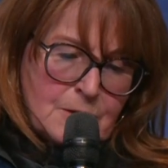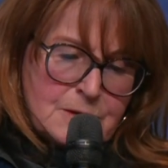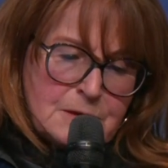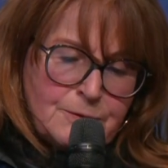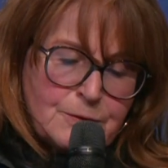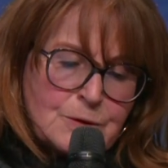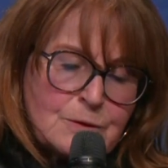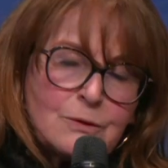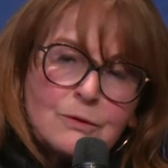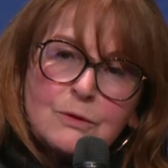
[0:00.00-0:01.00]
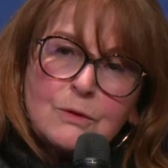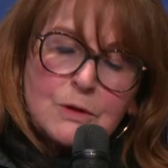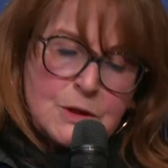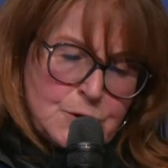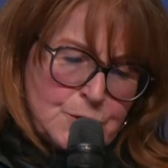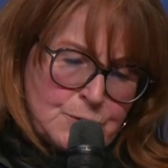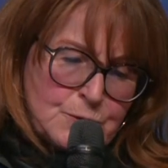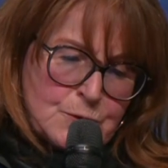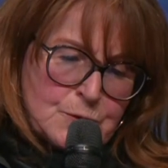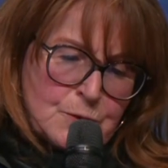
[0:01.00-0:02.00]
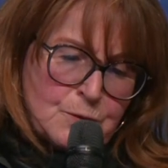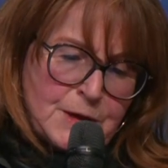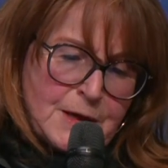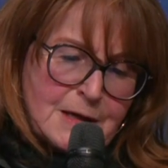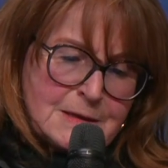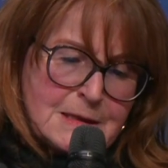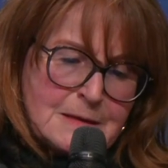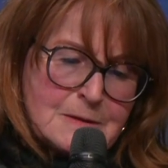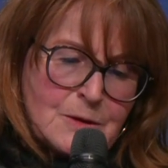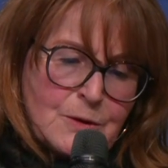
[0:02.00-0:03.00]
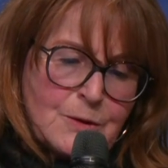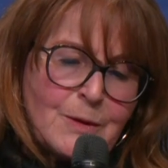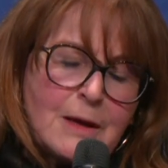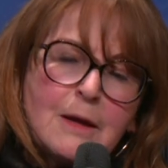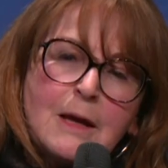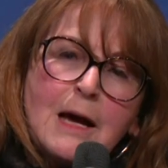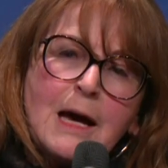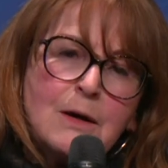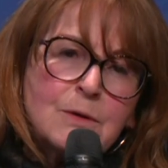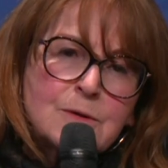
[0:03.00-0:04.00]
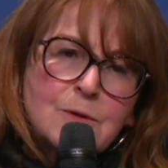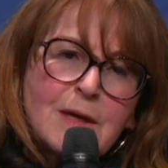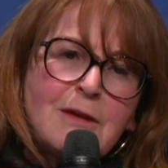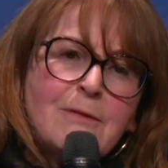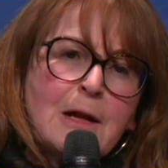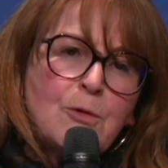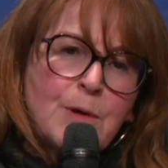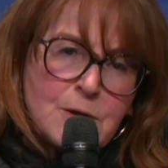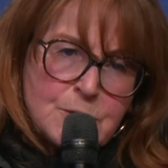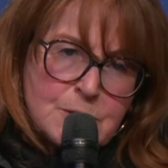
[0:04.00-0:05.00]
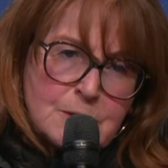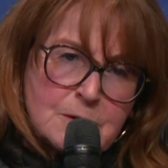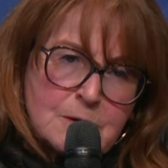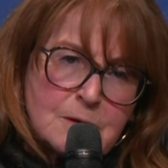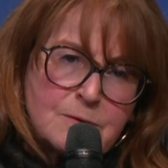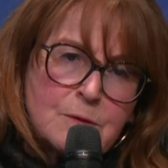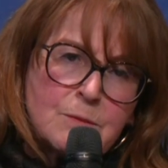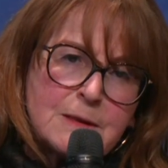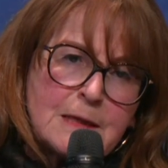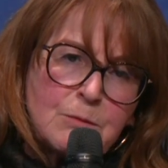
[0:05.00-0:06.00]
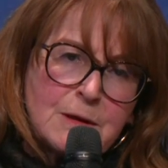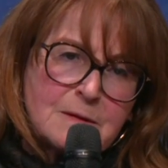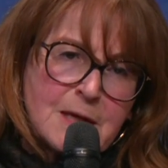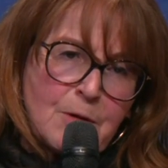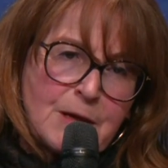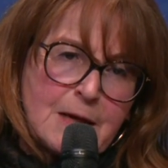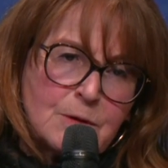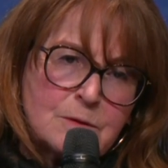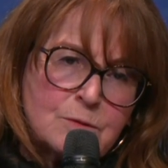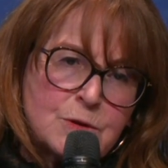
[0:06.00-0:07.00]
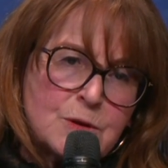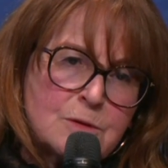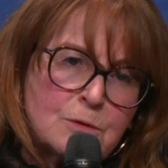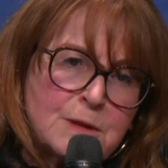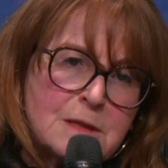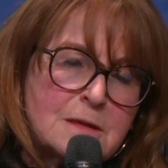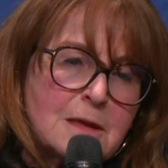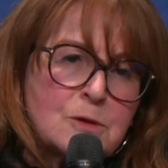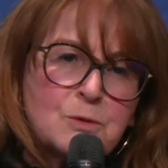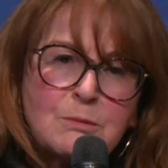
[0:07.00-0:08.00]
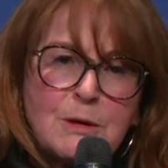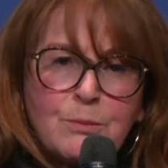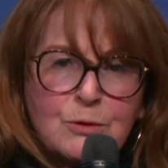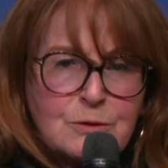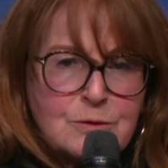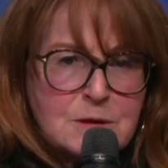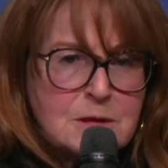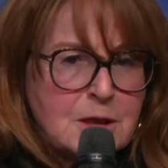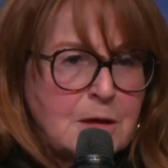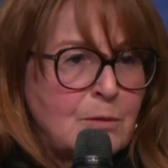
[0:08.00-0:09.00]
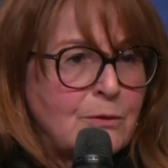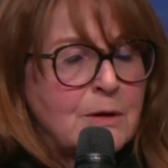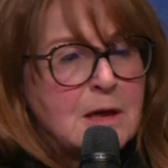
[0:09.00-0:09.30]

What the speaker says: different issues regarding how the evaluation of the model was carried out, which is always extremely important in terms of